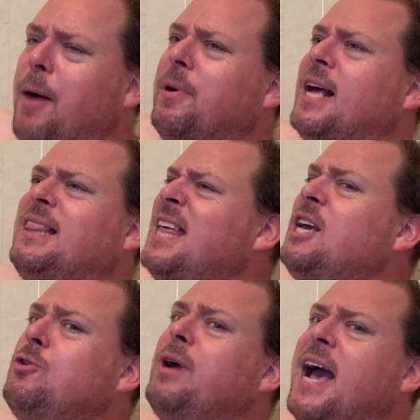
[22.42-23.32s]
but I
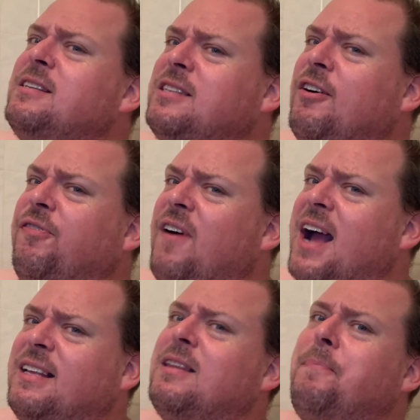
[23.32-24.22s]
think you can still
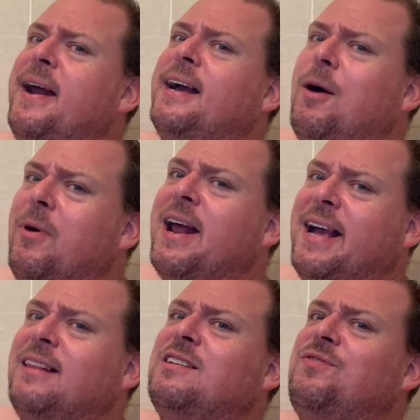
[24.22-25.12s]
find it depending on when I
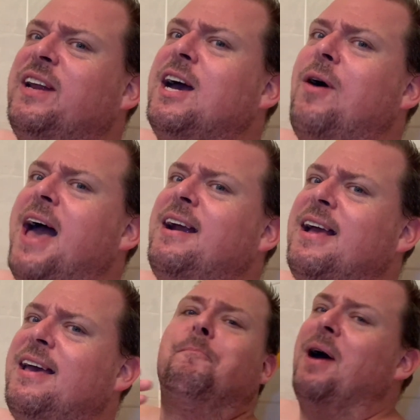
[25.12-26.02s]
get this video
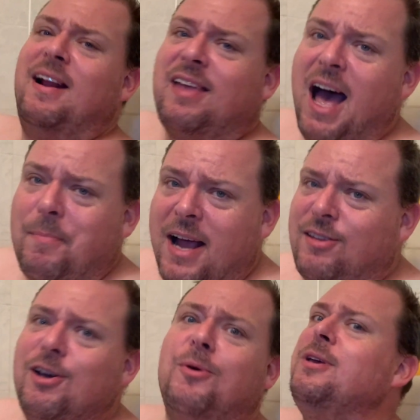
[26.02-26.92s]
edited. By the time I
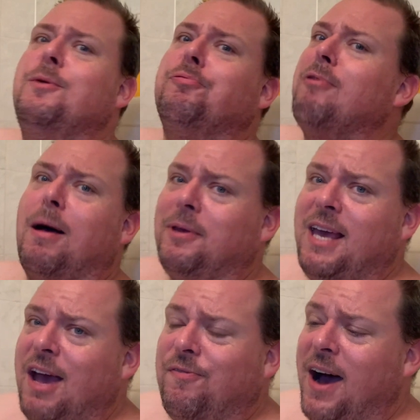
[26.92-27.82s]
do, you probably
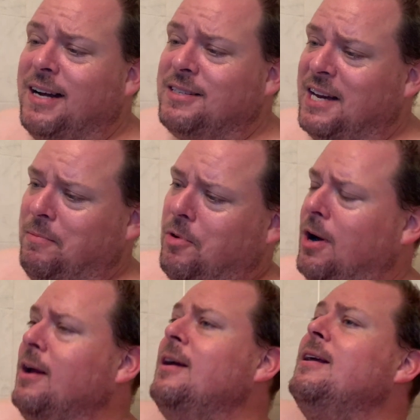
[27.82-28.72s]
can't find this
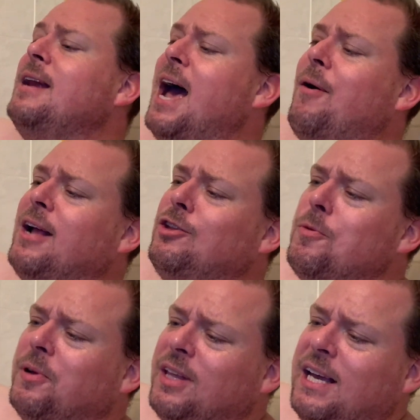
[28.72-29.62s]
anymore. Now, I do
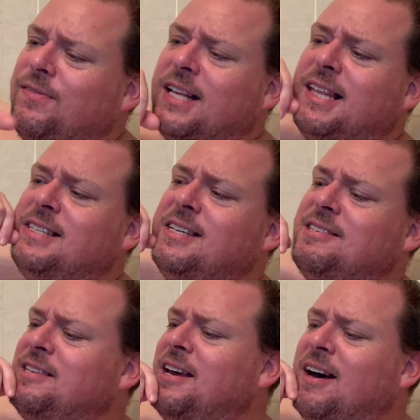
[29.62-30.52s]
believe that this
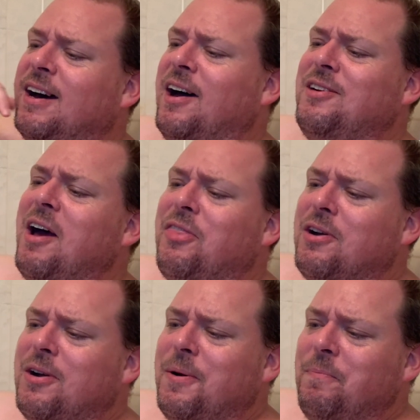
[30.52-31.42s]
is the
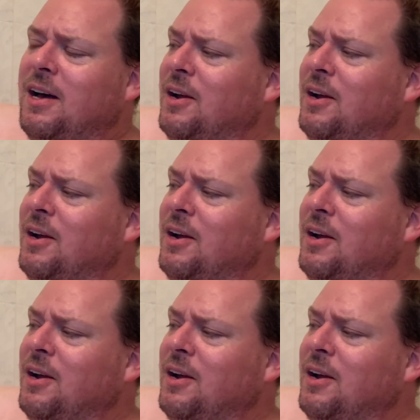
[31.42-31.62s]
another